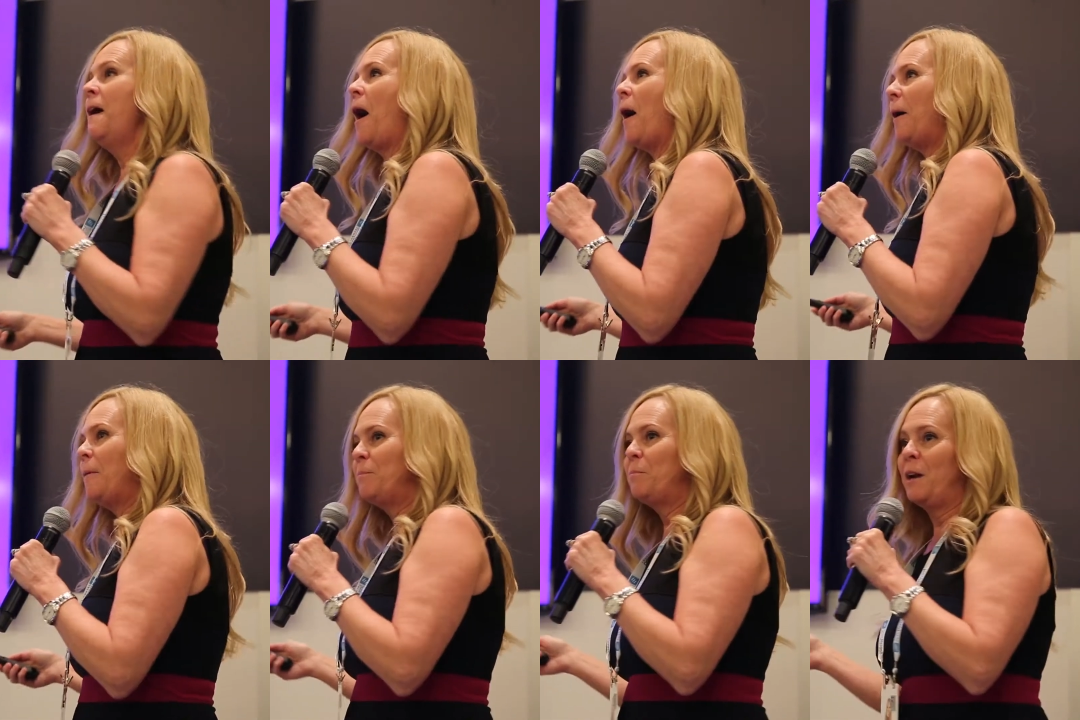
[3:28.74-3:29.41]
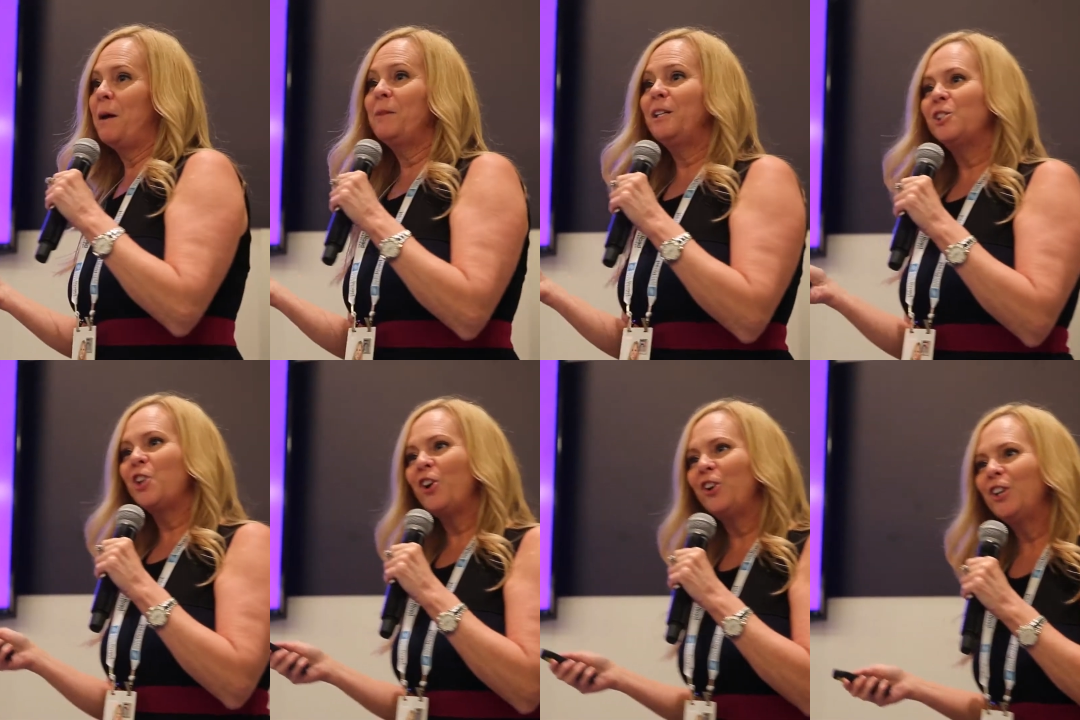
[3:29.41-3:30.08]
But I'm going
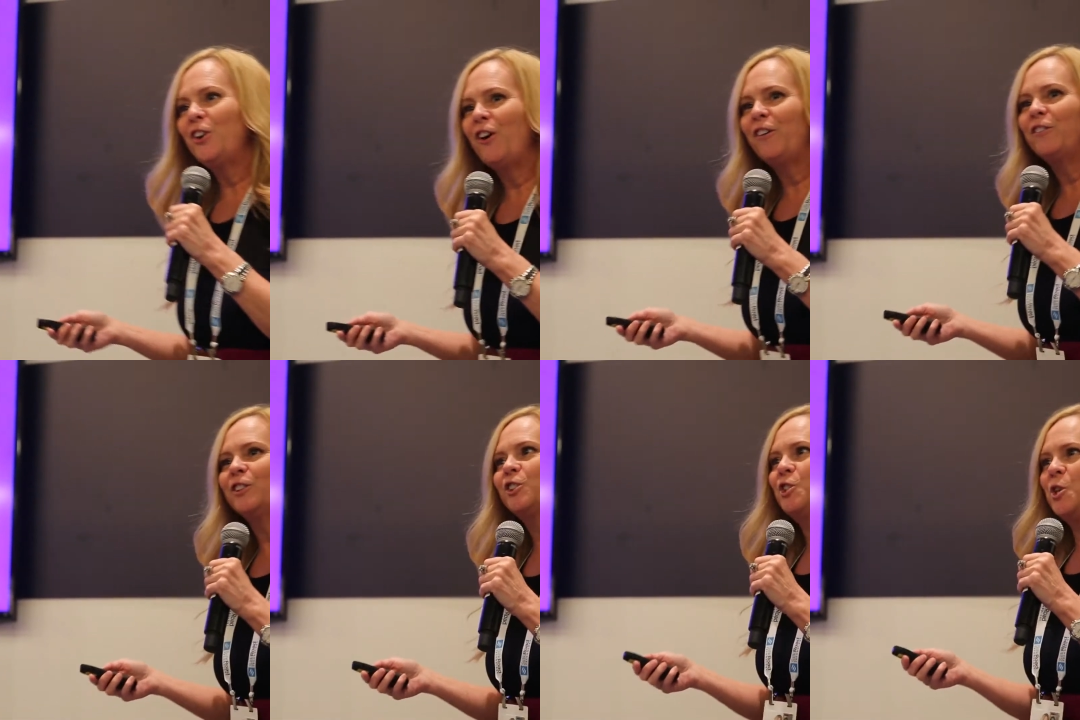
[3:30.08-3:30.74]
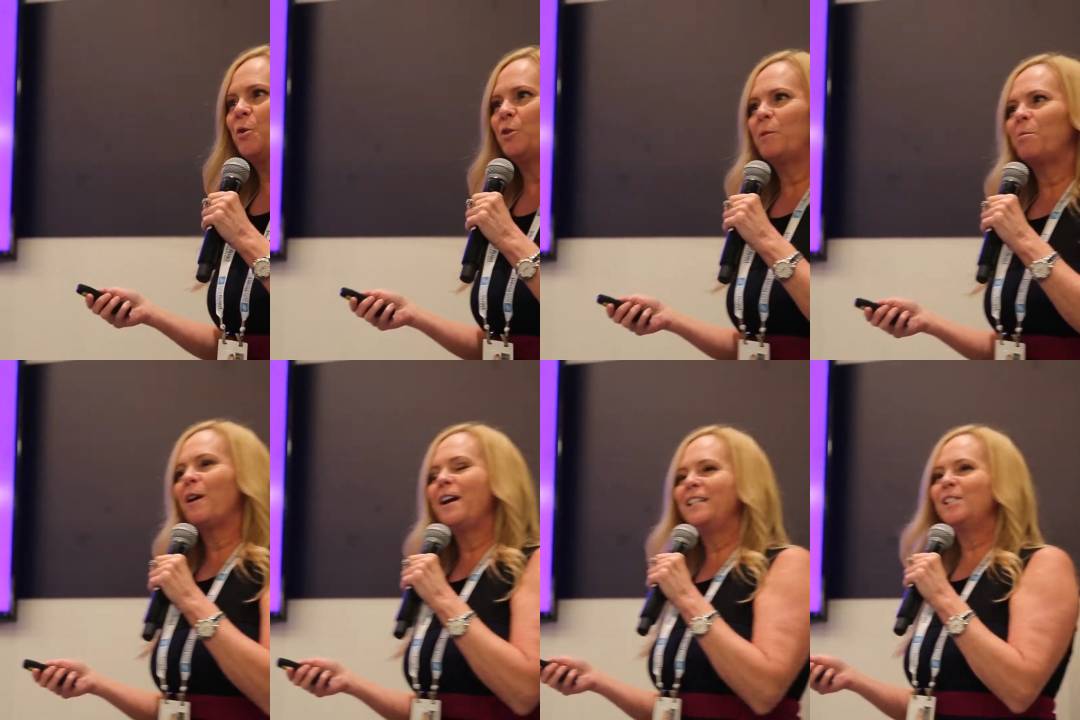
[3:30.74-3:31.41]
to turn it over to the
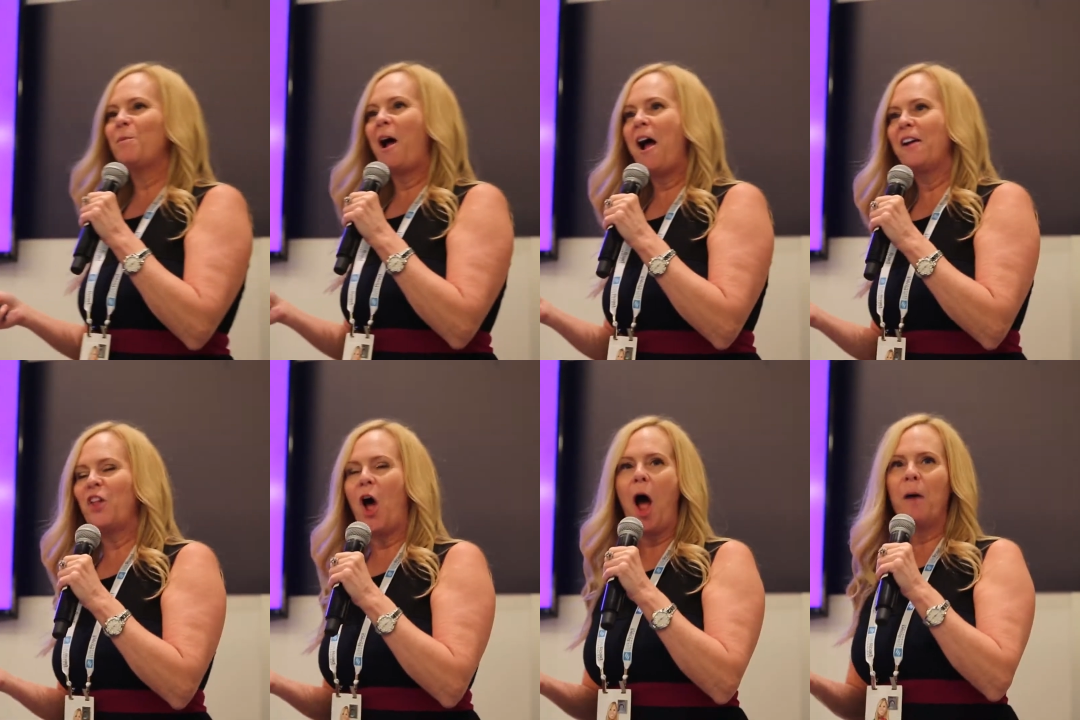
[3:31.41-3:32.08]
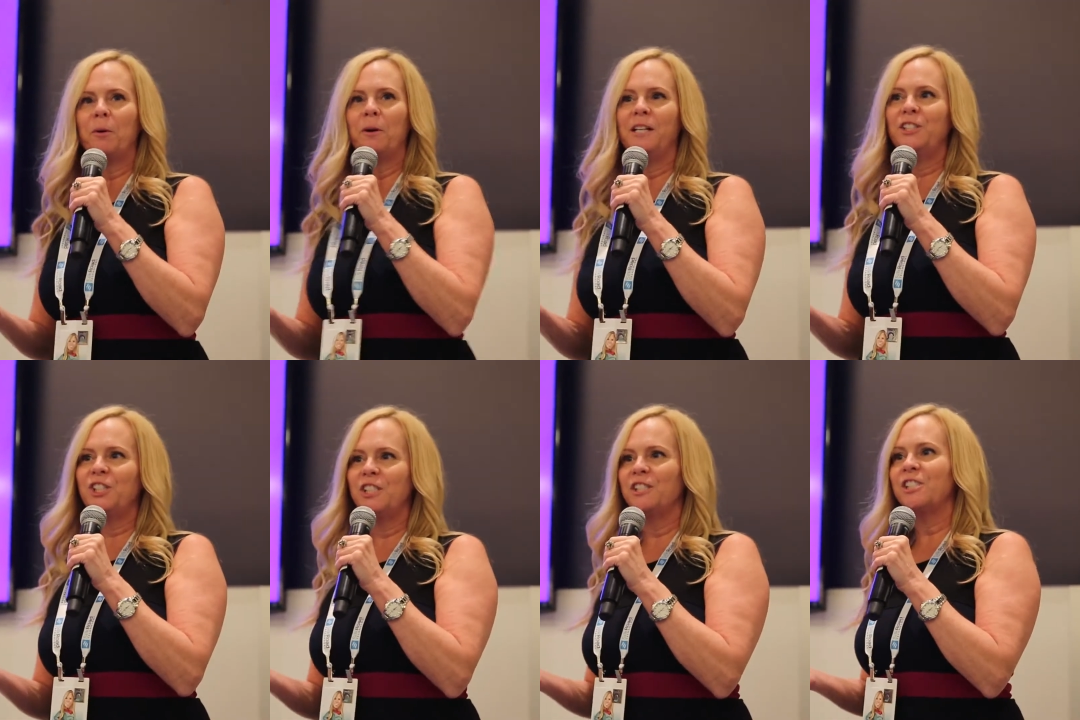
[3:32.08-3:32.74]
brains behind the
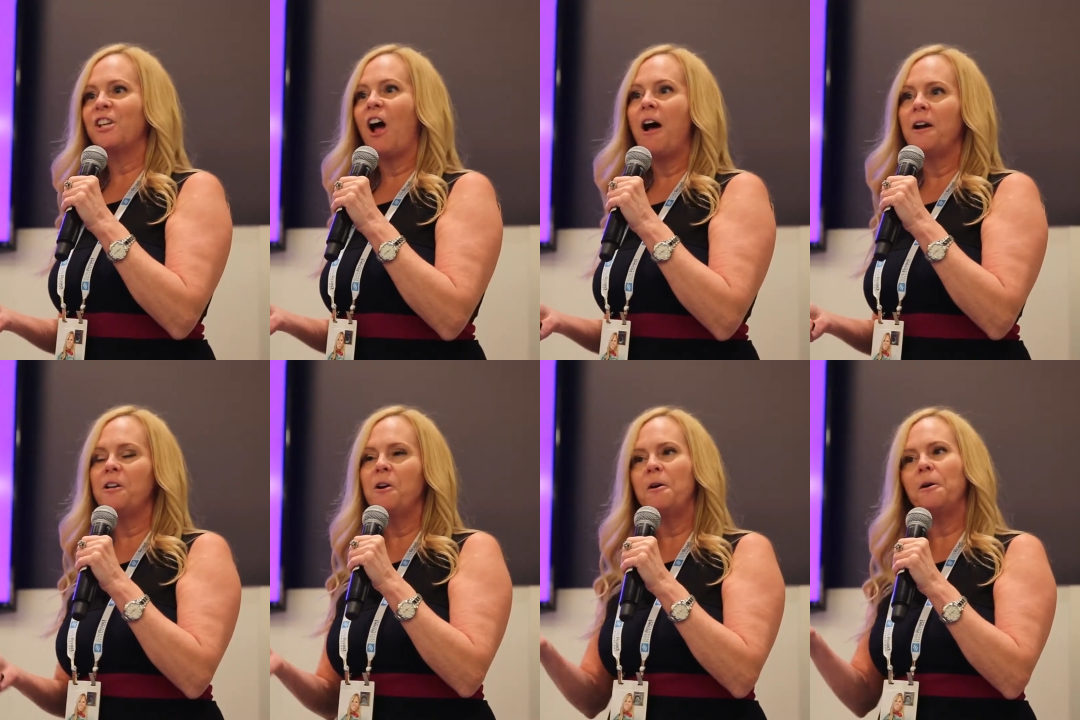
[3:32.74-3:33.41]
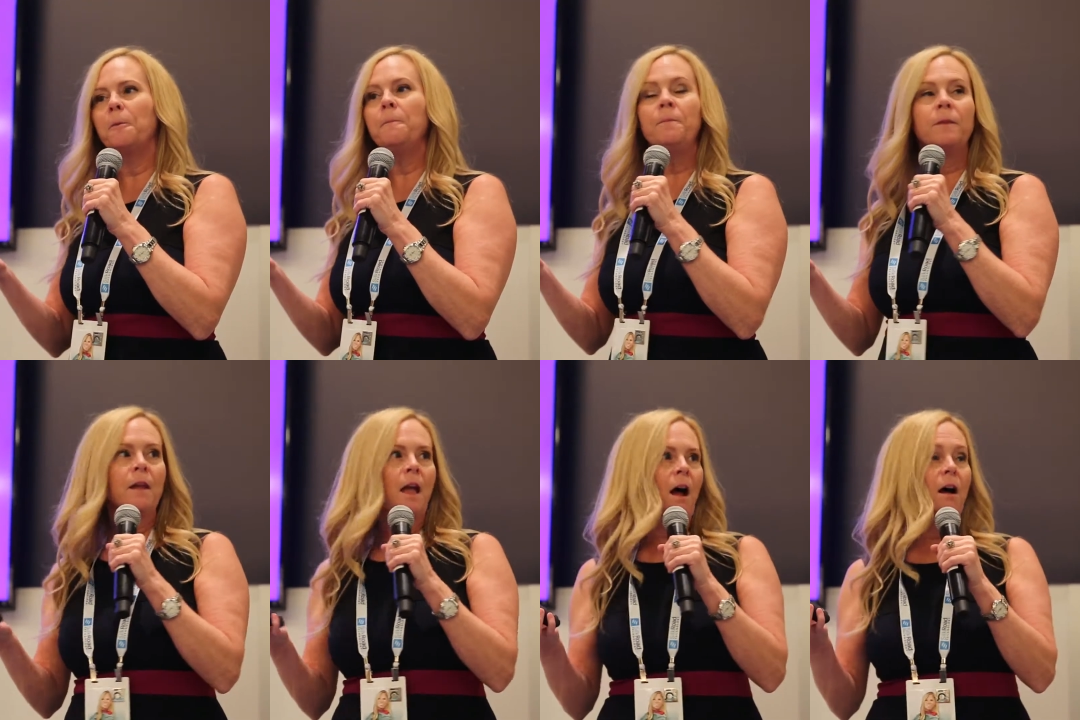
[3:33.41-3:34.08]
operation, Scott Young,
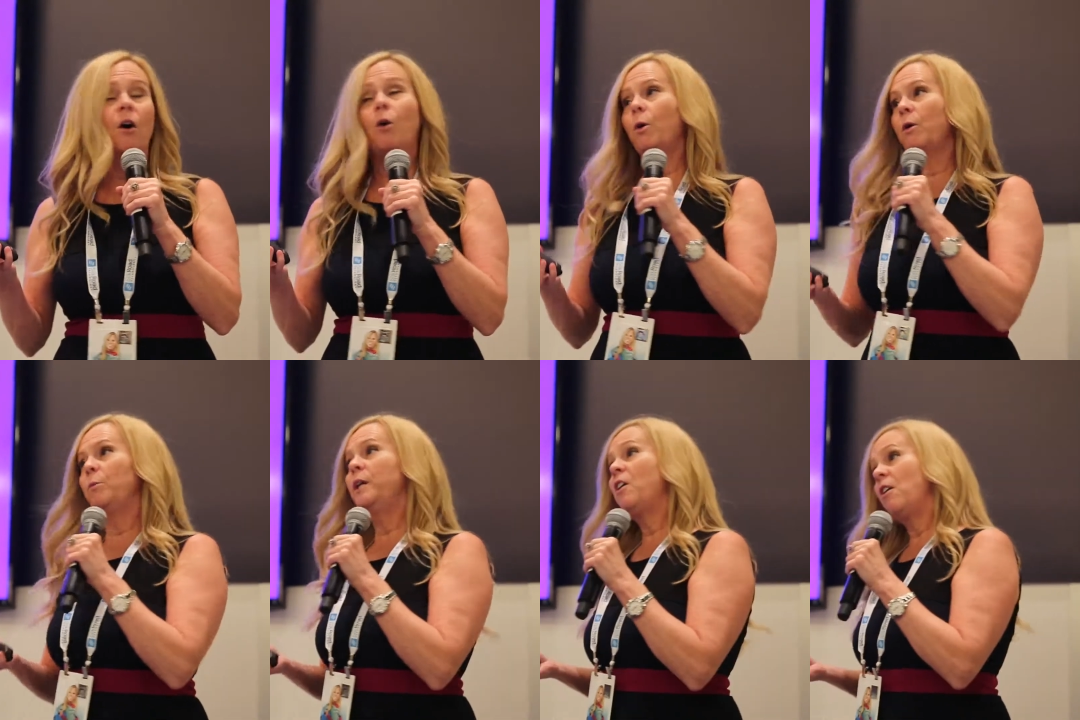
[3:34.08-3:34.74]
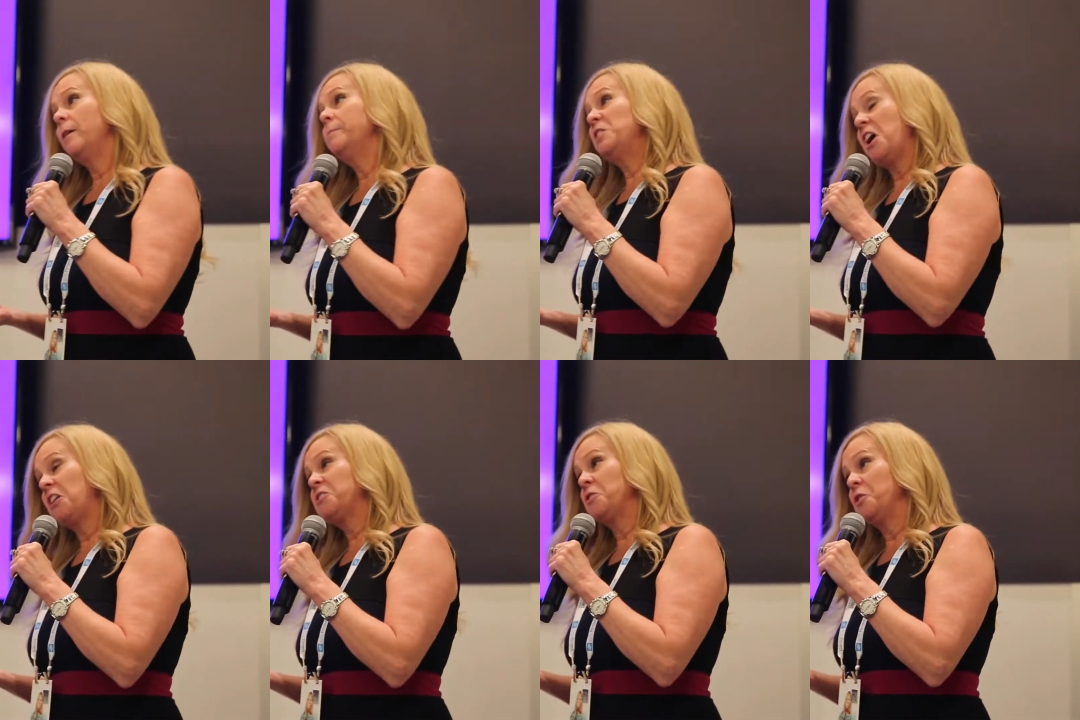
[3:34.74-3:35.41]
or we call him
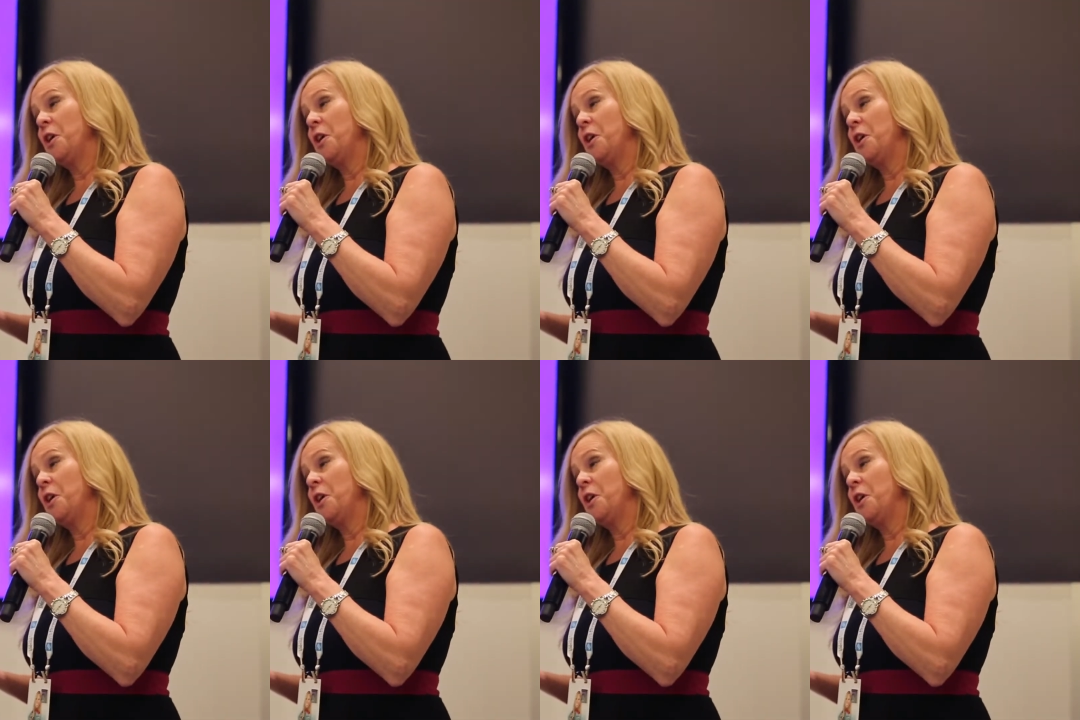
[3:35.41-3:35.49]
Dr.